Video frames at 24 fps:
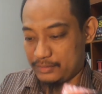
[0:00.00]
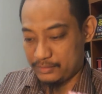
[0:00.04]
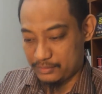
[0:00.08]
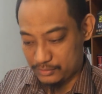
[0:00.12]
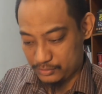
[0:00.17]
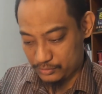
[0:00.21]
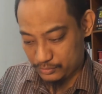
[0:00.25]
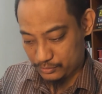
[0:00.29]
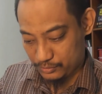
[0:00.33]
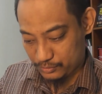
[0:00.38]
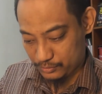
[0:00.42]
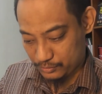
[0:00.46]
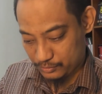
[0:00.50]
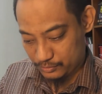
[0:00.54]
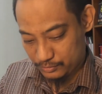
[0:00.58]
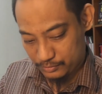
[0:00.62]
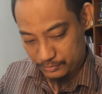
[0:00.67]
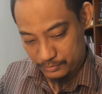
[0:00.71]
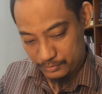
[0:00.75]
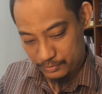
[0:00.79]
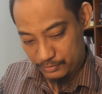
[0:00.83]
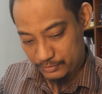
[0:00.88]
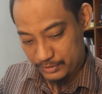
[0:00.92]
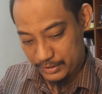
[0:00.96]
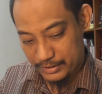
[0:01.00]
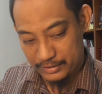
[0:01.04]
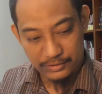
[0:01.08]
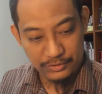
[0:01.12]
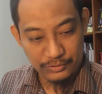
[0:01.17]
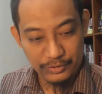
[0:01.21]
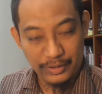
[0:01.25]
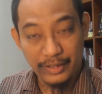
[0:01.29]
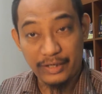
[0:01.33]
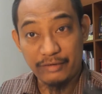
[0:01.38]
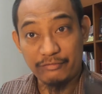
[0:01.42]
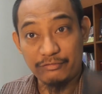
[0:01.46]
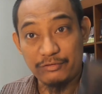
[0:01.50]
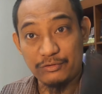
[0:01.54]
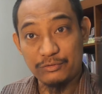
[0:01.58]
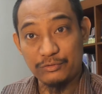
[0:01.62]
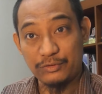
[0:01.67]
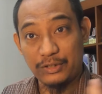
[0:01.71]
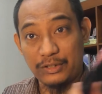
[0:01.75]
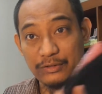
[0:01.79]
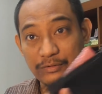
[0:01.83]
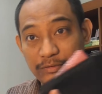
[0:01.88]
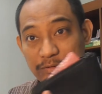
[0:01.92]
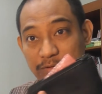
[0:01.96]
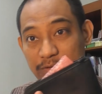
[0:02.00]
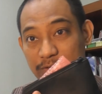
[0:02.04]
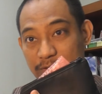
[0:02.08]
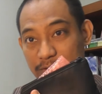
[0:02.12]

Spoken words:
So alright, so I have two now.